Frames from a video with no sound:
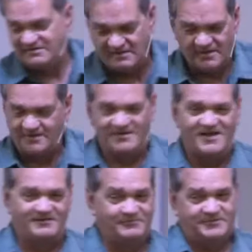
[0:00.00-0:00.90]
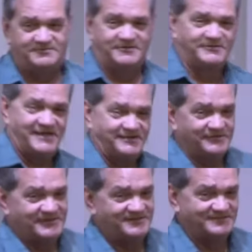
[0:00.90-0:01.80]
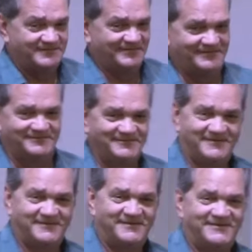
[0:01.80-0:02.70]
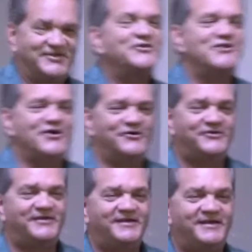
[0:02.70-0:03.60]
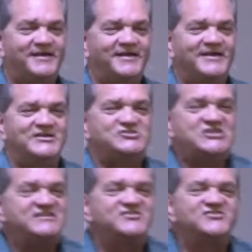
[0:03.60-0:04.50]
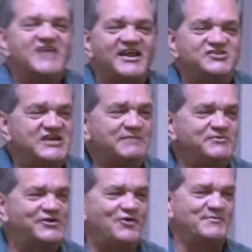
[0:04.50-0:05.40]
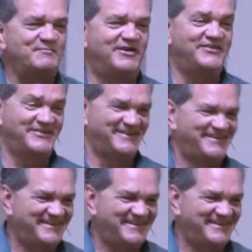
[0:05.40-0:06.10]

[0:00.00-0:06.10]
at me and say, nah, we don't know that dude. He's, you know, no, no, no. Jesus not ashamed to call me brother.